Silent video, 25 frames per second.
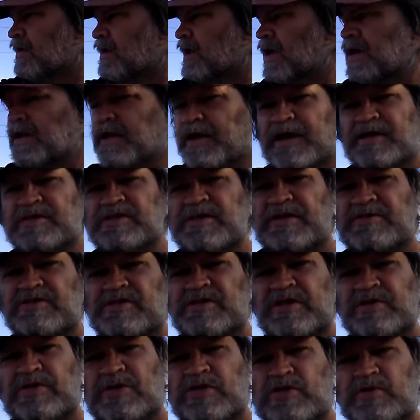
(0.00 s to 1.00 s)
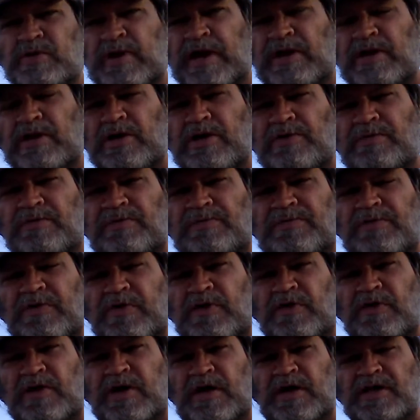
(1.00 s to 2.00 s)
and yes, I've seen the trailer
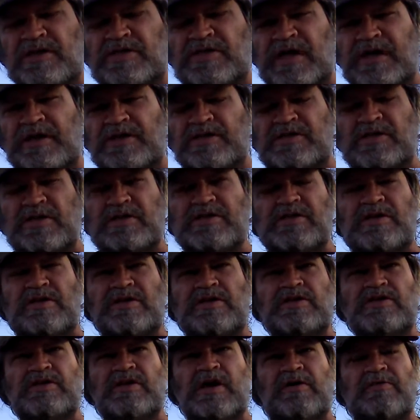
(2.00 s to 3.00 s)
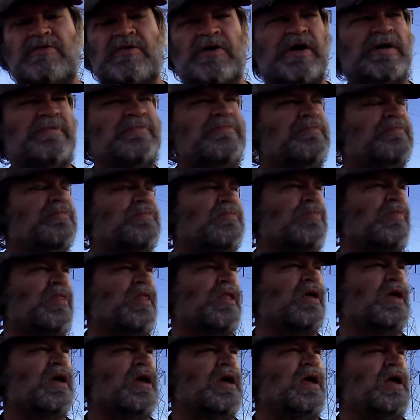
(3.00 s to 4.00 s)
for uh, second season of Discovery.
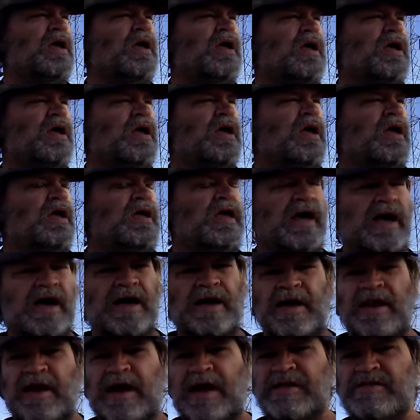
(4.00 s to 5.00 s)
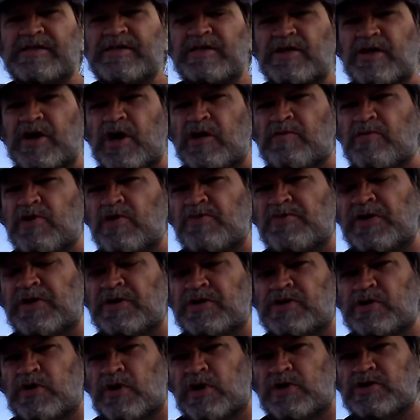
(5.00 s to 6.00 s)
Yeah, nice that they're
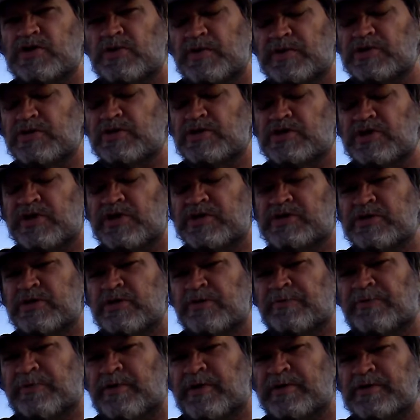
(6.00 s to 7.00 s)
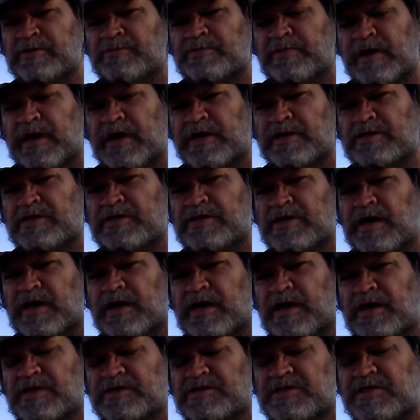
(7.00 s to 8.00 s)
moving towards original series uniforms, but
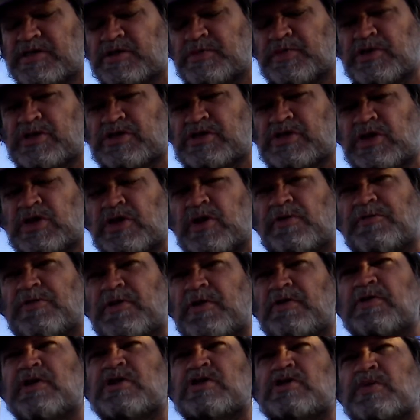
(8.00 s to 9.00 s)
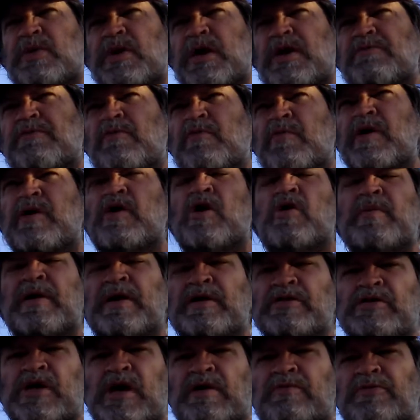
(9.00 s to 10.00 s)
uh, since we're still a few years away from where no
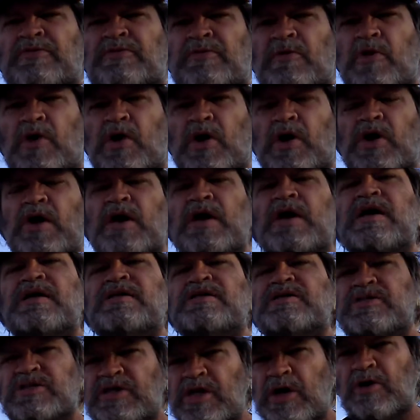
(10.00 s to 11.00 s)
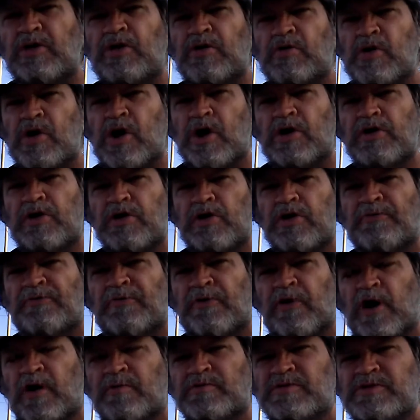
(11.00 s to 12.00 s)
man has gone before, still the wrong
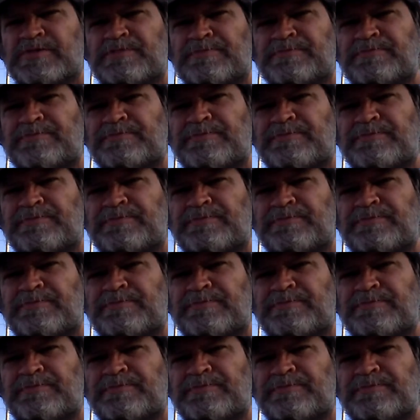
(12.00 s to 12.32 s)
uniforms.